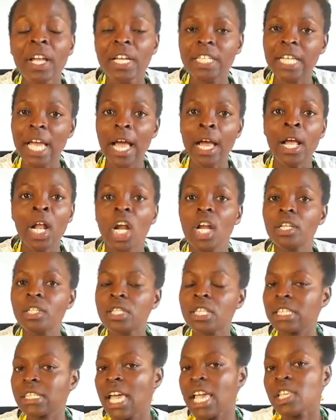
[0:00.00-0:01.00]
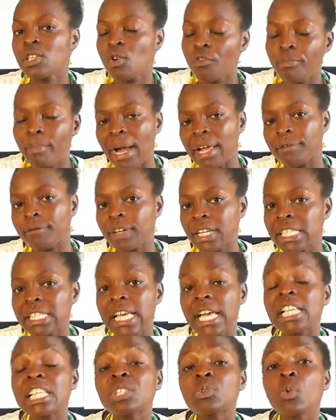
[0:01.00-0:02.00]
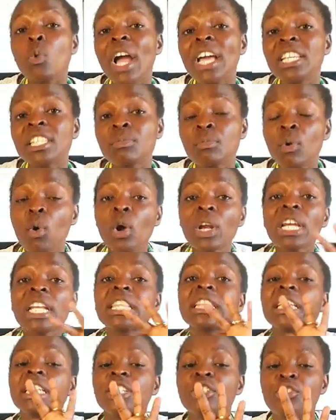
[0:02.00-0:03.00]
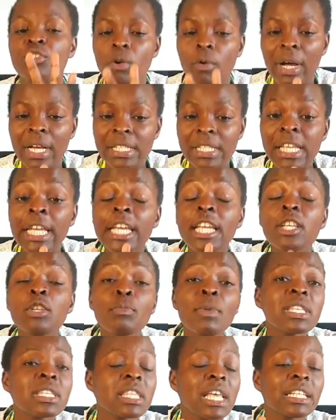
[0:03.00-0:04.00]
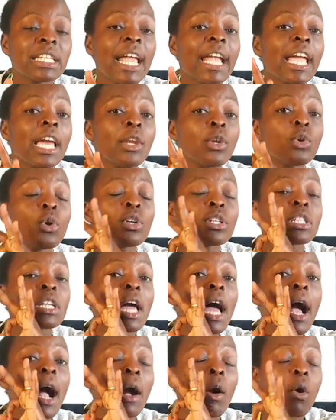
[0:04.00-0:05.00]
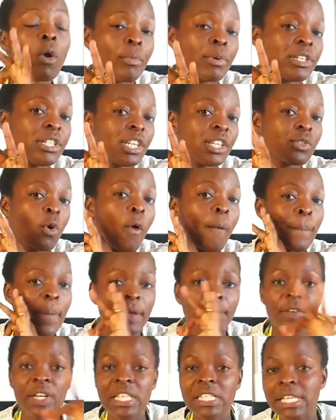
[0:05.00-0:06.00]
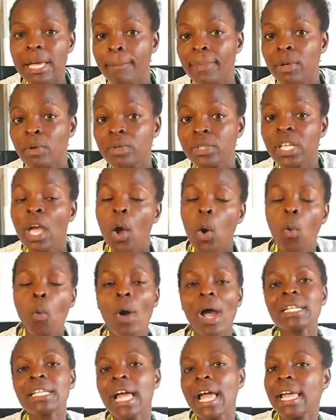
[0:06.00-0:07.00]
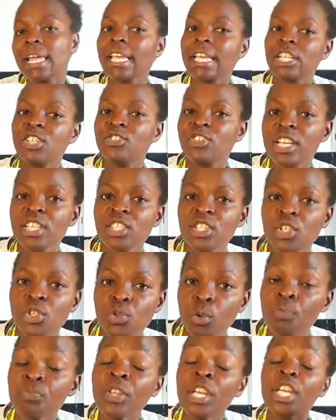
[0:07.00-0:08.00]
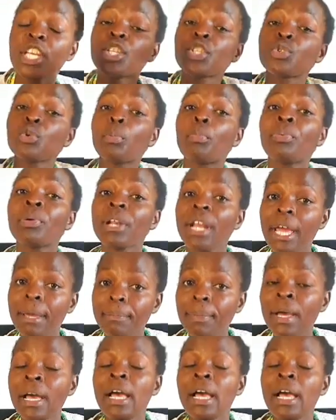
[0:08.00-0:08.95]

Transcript: Yeah, the size of my freezer is quite small, only 3 drawers. It means that I cannot accommodate all my freezer meals. What I can just do is to prep,